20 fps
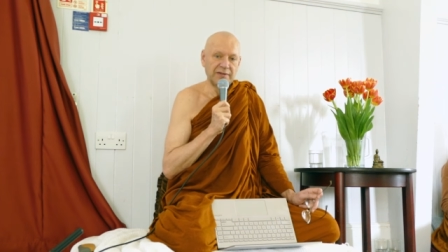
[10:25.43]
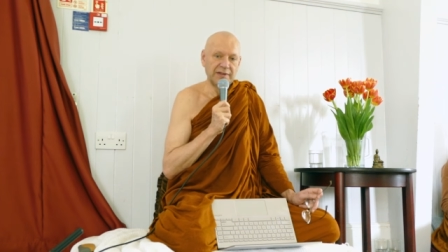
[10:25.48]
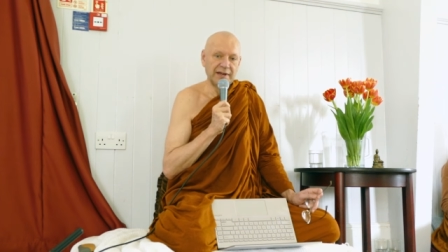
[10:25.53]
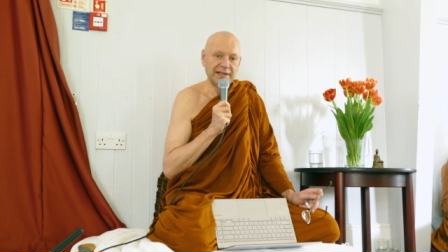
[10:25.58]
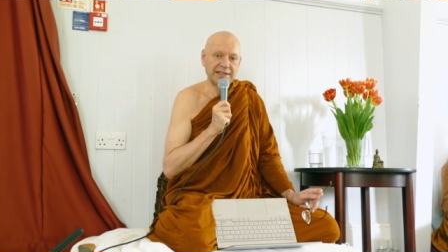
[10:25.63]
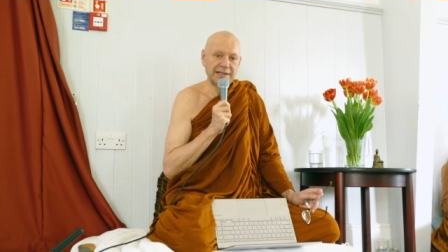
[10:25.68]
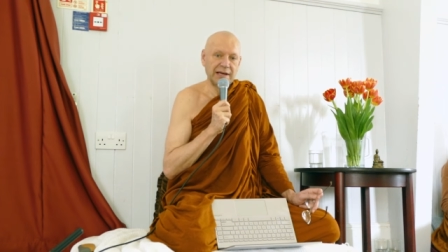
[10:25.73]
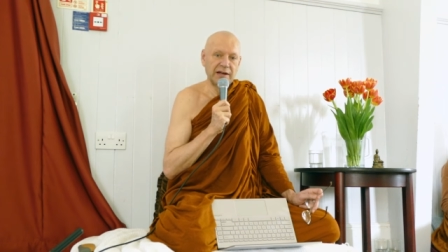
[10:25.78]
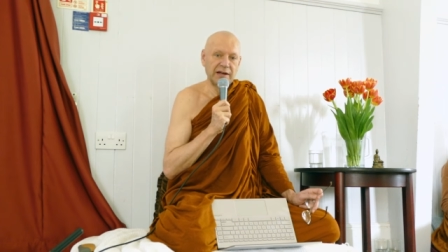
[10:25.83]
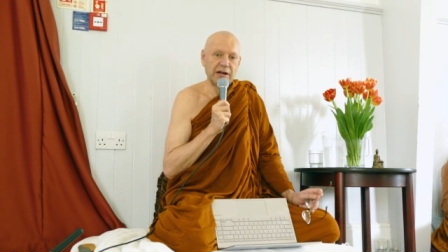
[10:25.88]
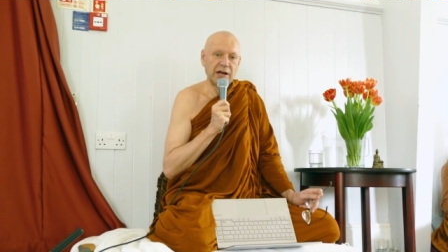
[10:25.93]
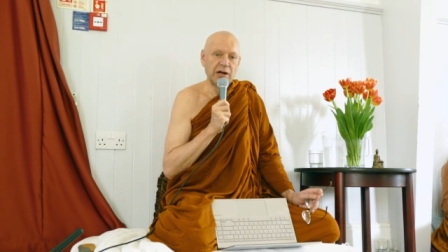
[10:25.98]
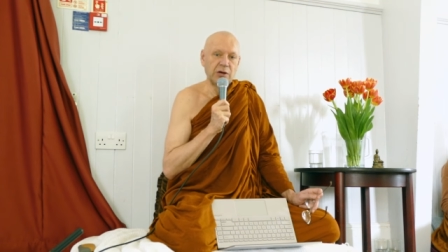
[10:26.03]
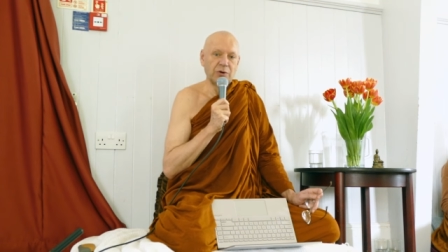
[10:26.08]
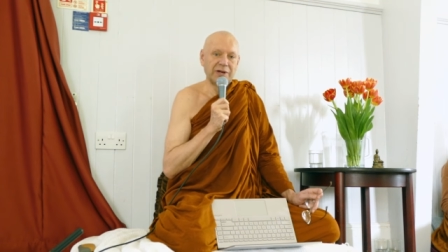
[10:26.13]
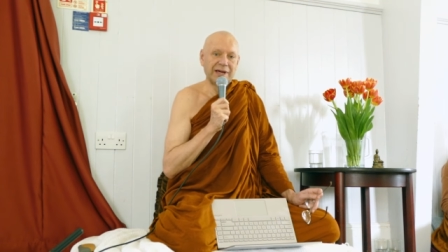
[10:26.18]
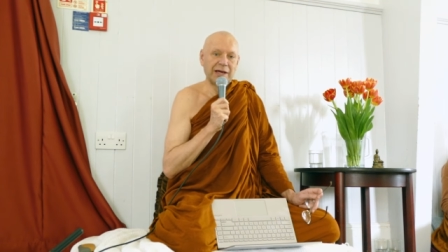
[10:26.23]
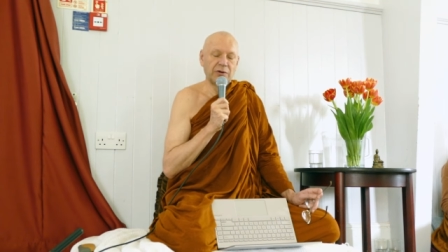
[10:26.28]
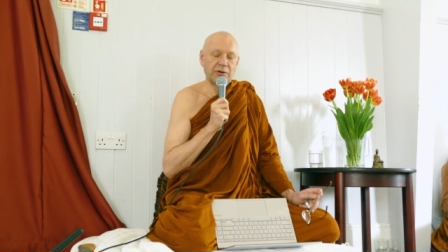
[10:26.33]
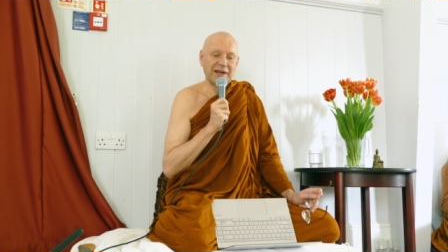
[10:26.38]
Things are
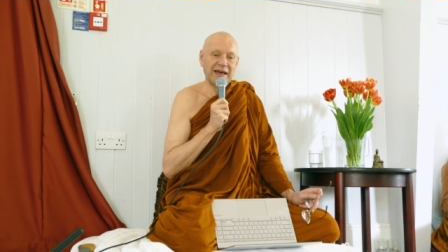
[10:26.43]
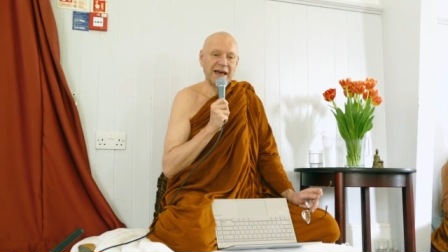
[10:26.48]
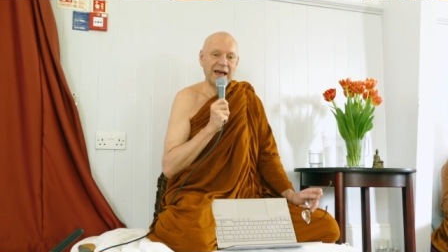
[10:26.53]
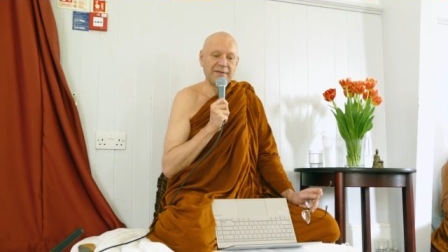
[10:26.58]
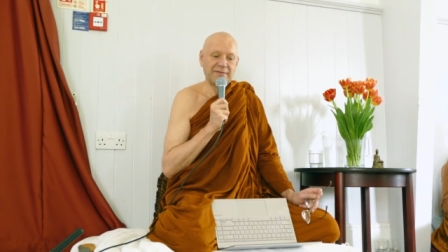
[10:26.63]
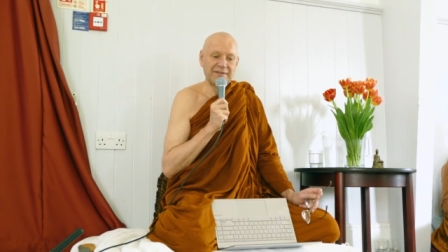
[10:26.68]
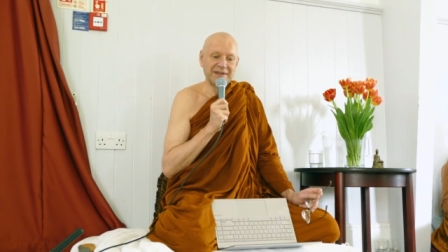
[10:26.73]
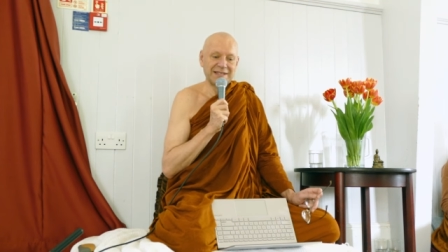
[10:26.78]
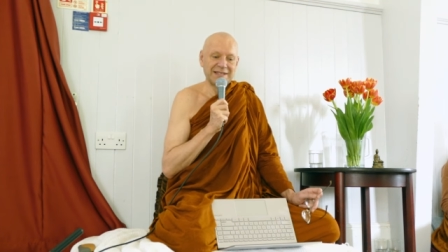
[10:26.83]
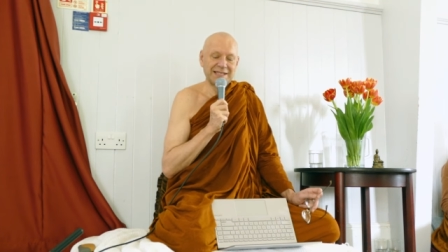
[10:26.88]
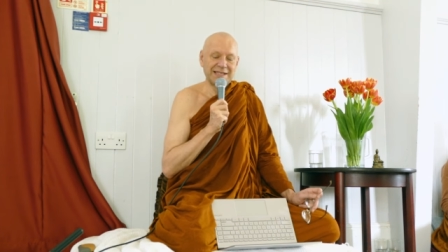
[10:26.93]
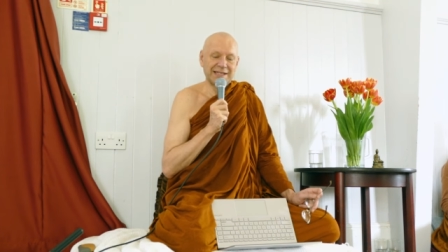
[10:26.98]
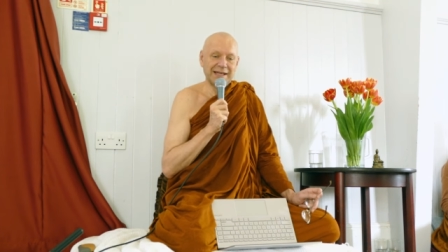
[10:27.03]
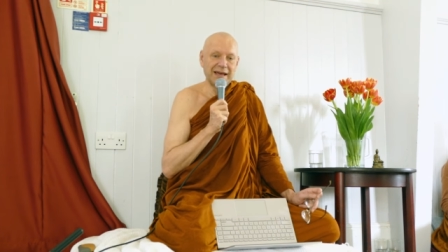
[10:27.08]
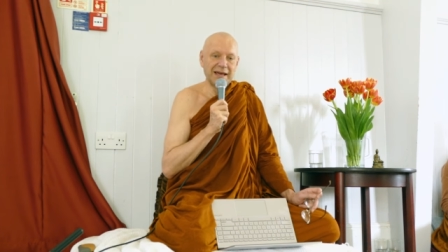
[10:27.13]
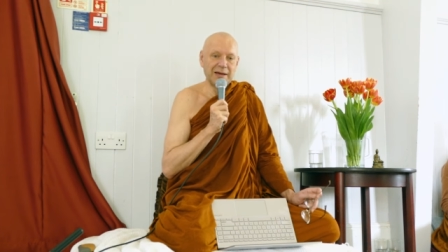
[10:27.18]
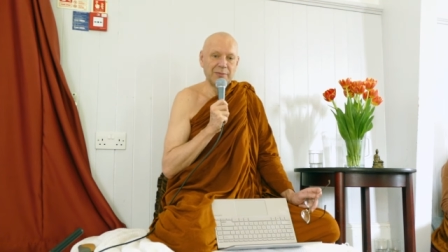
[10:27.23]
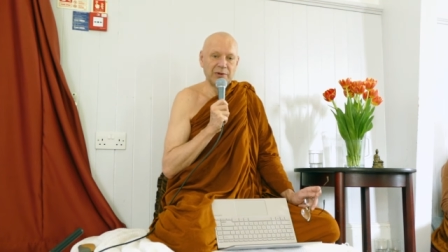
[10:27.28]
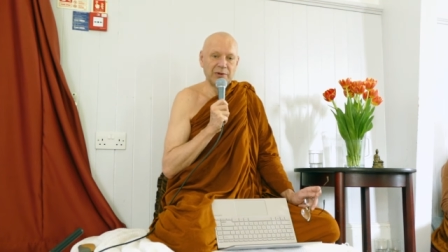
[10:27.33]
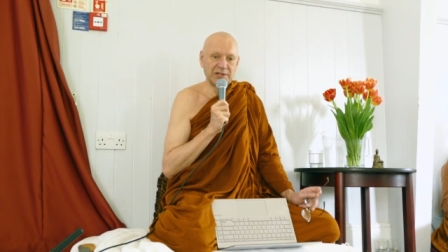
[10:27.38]
you cannot have a
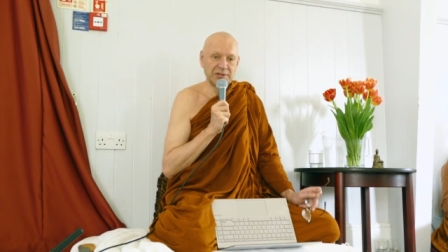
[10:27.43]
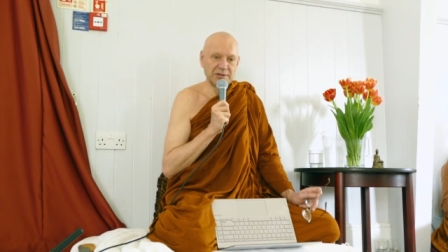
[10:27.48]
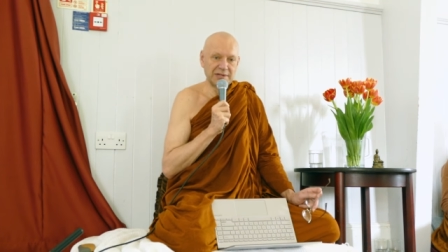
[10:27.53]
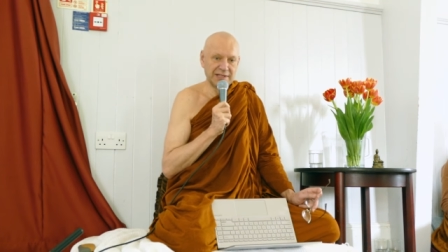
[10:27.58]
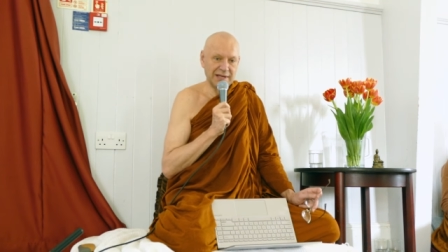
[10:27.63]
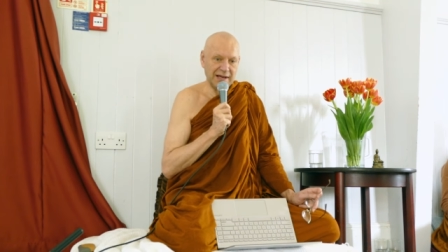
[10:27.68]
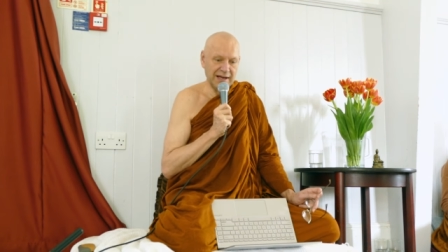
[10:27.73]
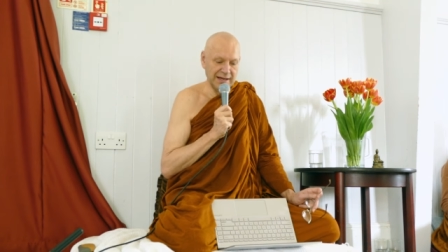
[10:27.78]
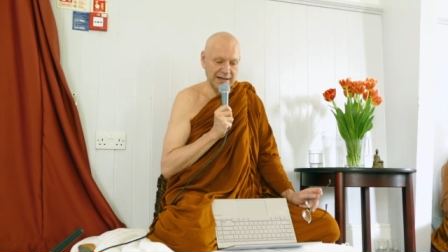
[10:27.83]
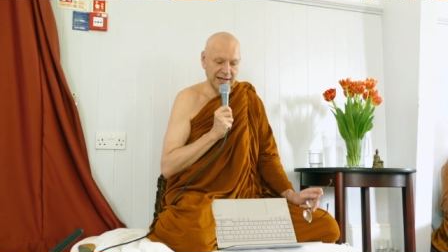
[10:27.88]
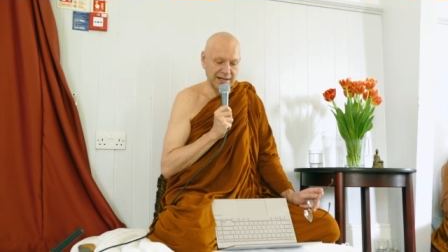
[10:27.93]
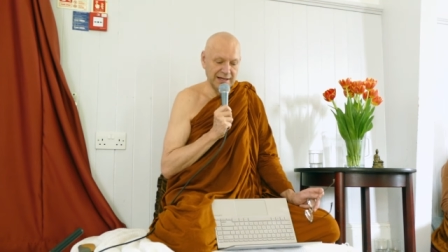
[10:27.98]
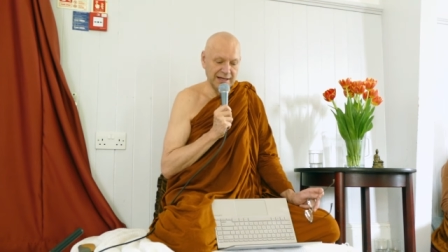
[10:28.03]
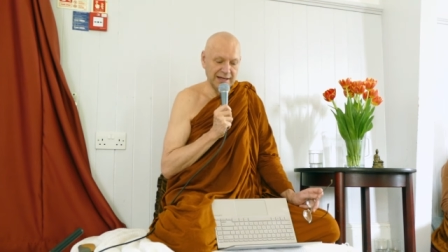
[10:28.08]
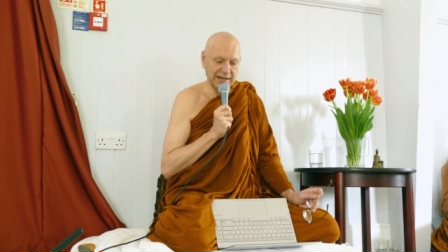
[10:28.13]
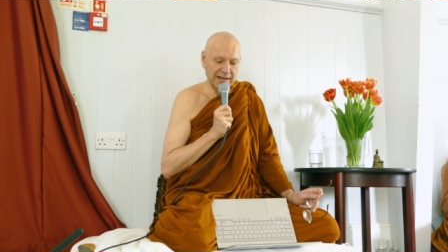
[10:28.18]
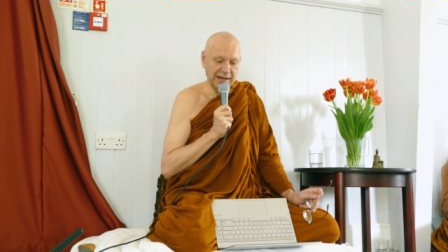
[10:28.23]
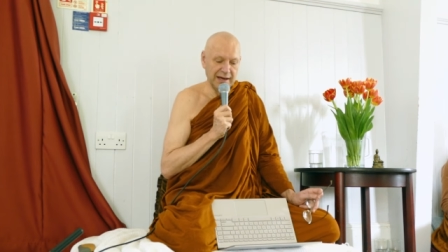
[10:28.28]
stable society